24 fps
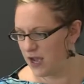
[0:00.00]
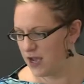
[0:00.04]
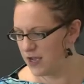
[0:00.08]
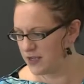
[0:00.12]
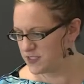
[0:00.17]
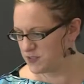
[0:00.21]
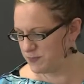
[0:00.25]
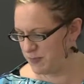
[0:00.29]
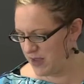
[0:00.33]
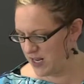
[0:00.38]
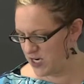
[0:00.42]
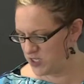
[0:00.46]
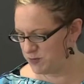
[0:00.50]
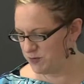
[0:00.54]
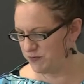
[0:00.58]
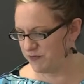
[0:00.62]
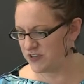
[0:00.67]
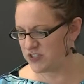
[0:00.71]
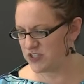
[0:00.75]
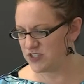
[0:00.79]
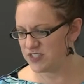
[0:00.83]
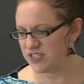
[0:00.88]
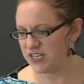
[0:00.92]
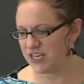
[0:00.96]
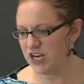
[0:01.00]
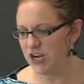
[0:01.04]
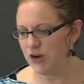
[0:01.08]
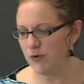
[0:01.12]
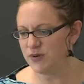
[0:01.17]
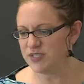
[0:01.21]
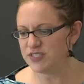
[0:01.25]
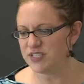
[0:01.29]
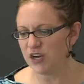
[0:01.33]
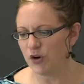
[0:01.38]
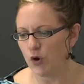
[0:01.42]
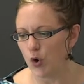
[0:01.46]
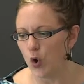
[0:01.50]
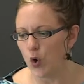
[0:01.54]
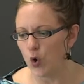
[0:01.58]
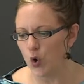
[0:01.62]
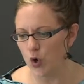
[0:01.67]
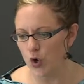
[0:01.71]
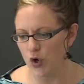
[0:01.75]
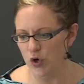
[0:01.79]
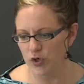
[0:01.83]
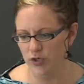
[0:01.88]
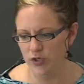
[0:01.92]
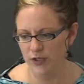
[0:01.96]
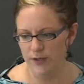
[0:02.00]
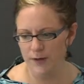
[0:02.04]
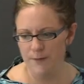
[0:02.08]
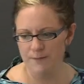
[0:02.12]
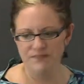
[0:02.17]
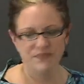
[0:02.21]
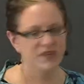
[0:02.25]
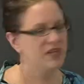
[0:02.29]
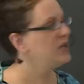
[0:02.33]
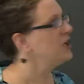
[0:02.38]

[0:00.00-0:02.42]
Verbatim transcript: uh, Spanish proficiency. Here was their oral